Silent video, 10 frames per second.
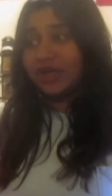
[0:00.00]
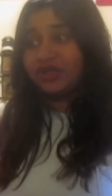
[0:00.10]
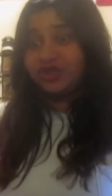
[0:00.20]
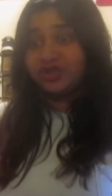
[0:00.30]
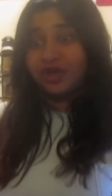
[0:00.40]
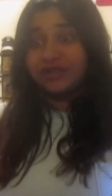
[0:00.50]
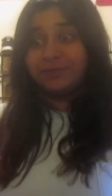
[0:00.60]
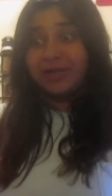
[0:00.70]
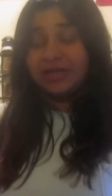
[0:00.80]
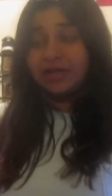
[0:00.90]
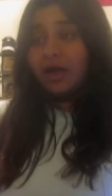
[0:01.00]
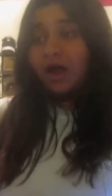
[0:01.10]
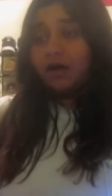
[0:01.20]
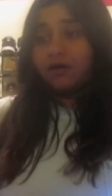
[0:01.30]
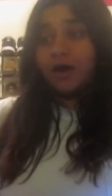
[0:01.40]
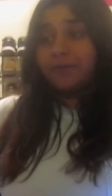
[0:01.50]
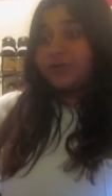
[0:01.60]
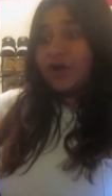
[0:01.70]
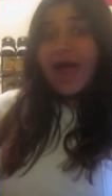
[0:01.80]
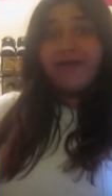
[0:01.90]
Like, she just starts beating her up.
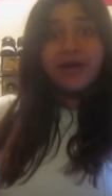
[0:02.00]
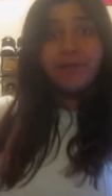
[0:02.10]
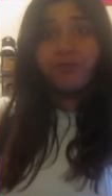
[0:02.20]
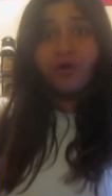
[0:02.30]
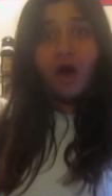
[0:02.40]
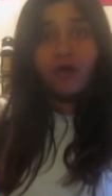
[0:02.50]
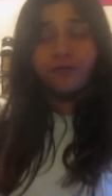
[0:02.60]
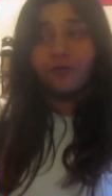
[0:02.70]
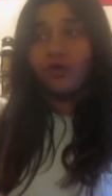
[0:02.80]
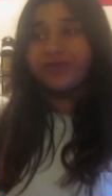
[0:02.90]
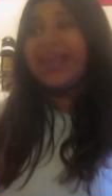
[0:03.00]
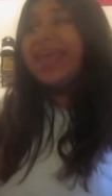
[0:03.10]
They're having a brawl, of course.